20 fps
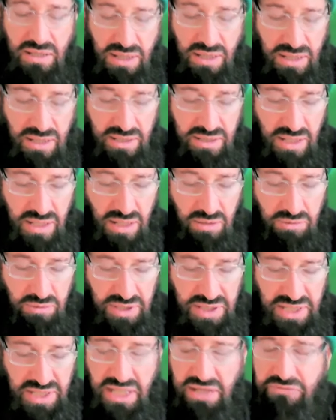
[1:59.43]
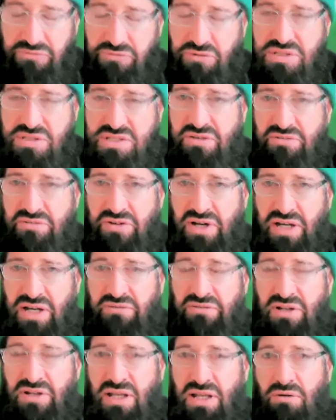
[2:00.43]
and our need for
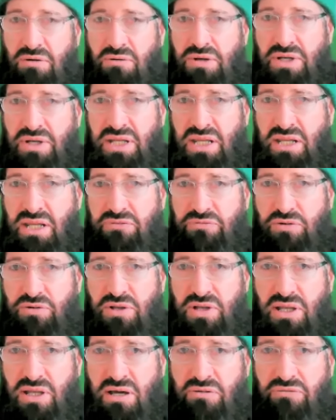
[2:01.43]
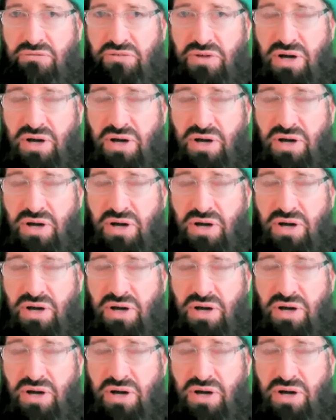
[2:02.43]
survival, our need for love,